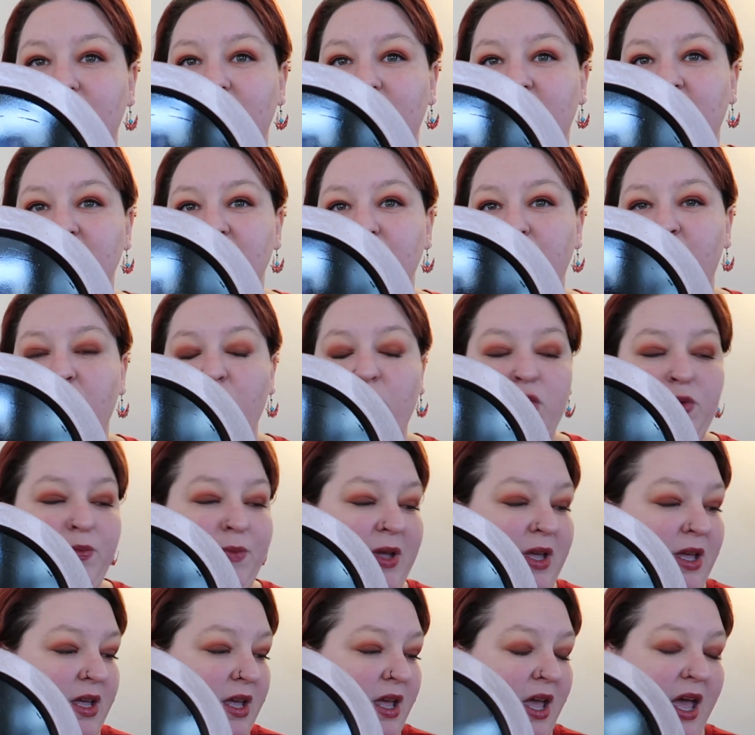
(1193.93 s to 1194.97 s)
This one would
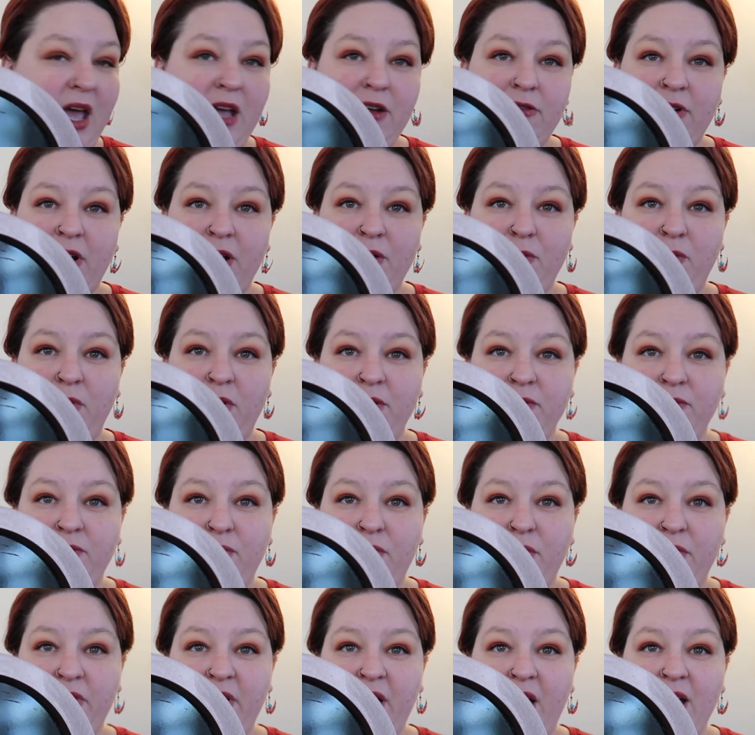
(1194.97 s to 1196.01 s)
be a great one
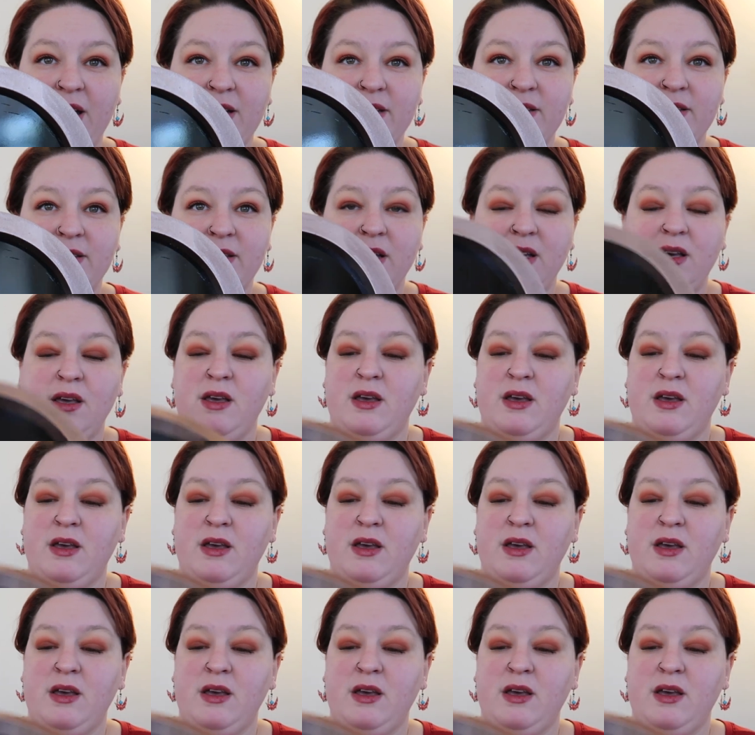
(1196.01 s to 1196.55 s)
for that.